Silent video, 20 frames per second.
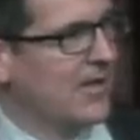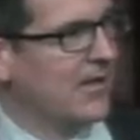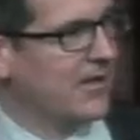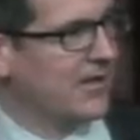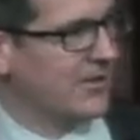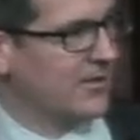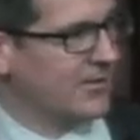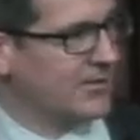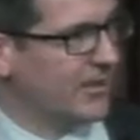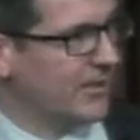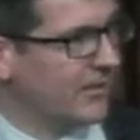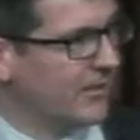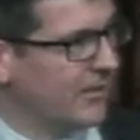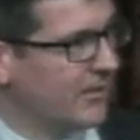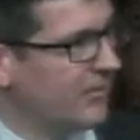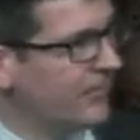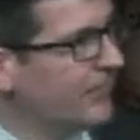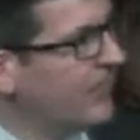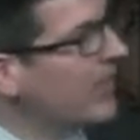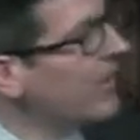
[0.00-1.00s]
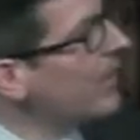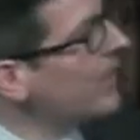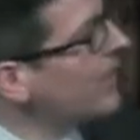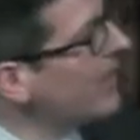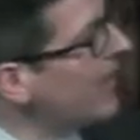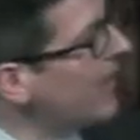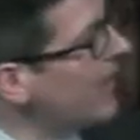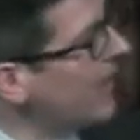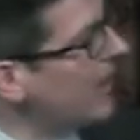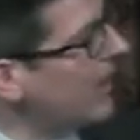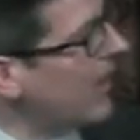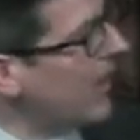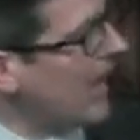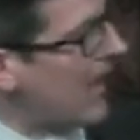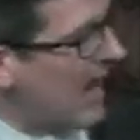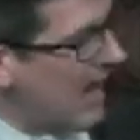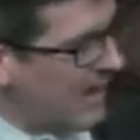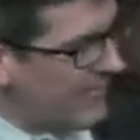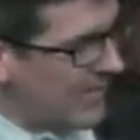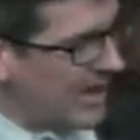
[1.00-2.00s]
in Ontario that
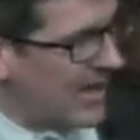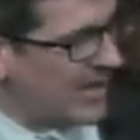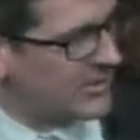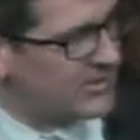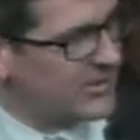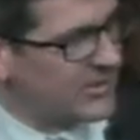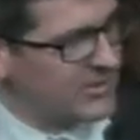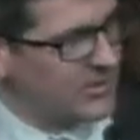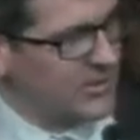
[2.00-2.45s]
have access